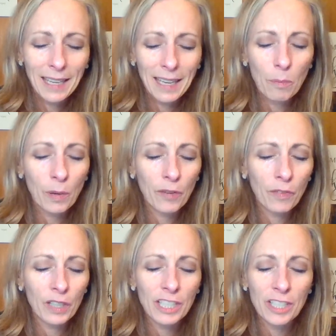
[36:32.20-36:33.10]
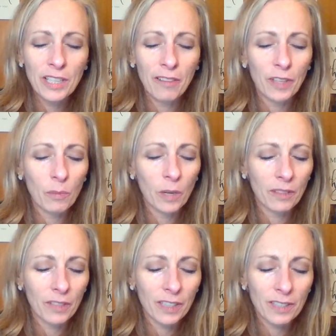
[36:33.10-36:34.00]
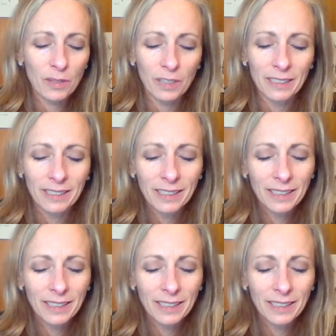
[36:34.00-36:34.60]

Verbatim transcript: I pray for each and every one of us, Lord.